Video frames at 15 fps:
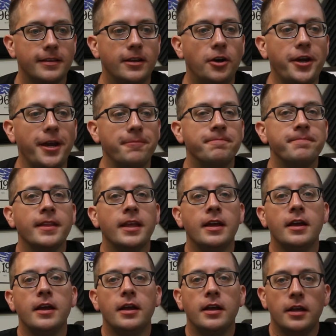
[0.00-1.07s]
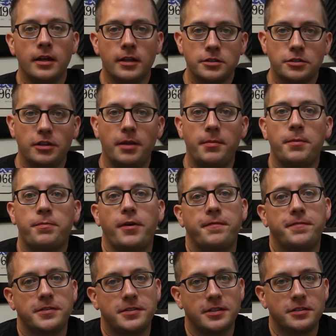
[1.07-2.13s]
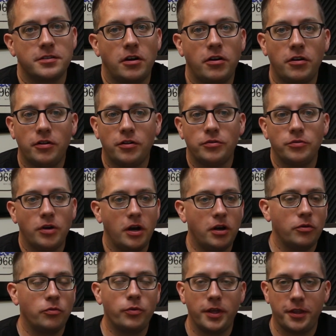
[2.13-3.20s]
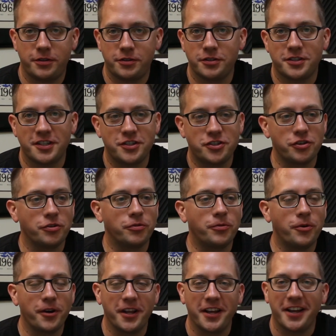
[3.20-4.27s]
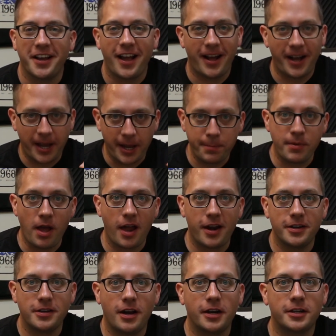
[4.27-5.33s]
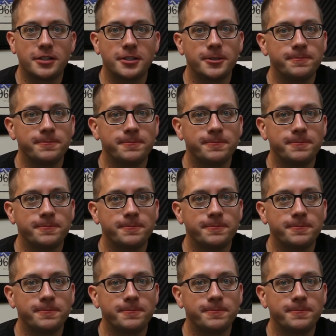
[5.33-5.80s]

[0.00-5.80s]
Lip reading: Okay, so let me preface this all with just a general warning. I am not a doctor.